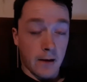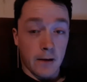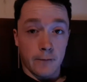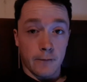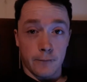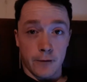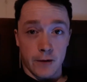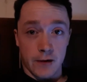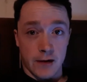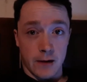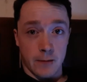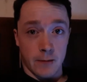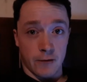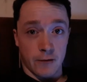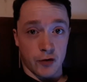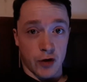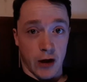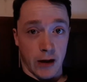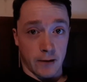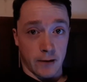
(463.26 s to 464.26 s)
First time I've
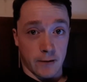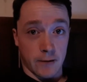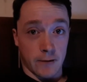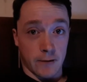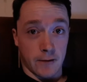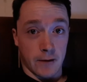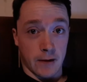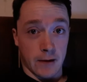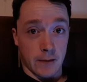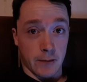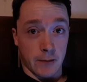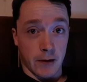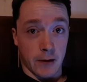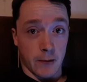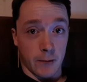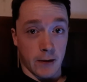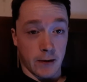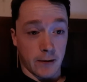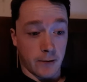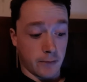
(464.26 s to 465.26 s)
checked these, by the
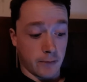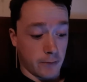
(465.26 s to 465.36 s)
way.